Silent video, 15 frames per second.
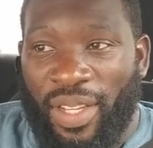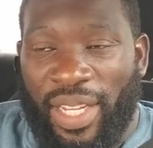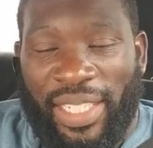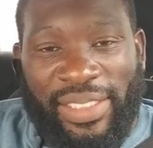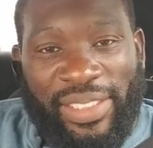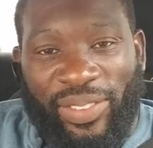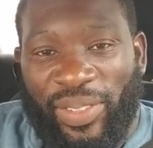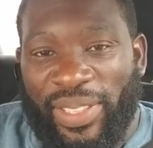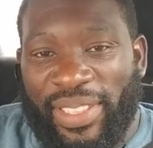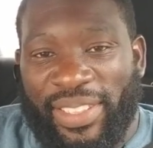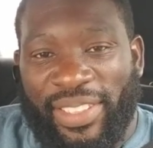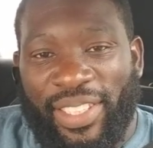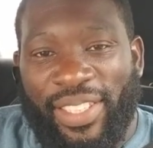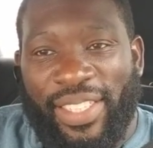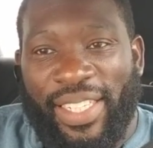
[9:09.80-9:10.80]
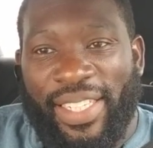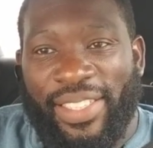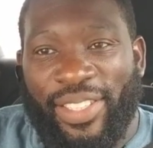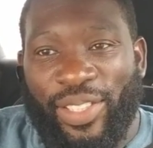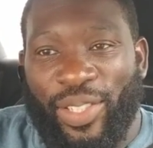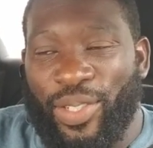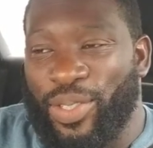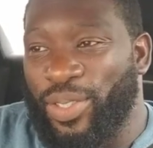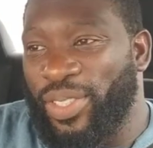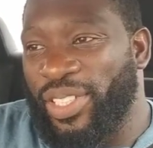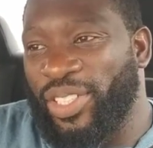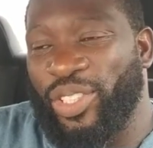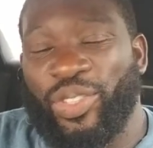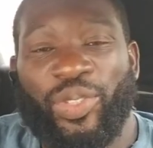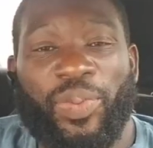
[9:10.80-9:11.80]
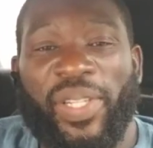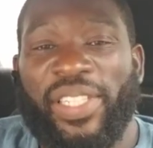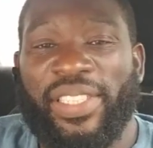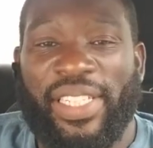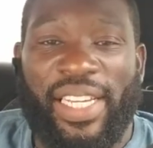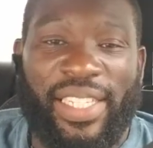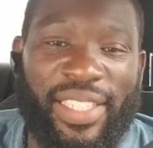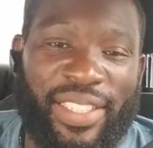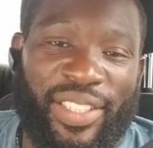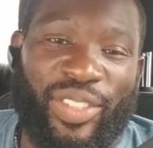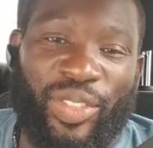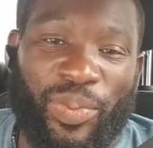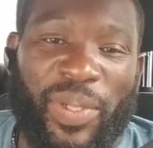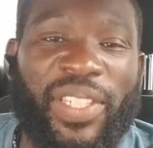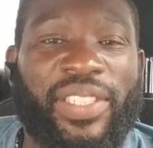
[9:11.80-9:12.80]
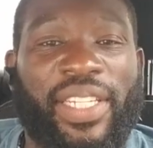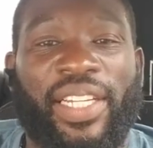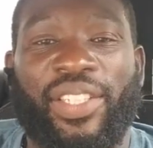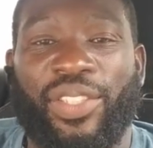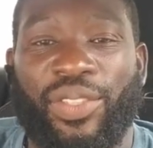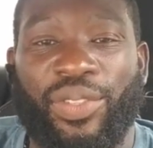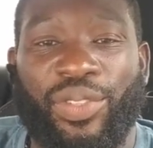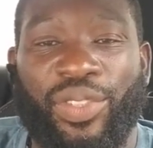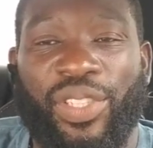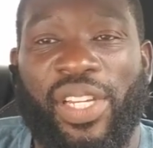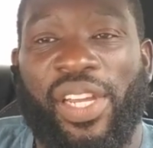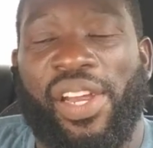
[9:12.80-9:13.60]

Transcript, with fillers: I just wanted to share that. So the two spells I the two spells I used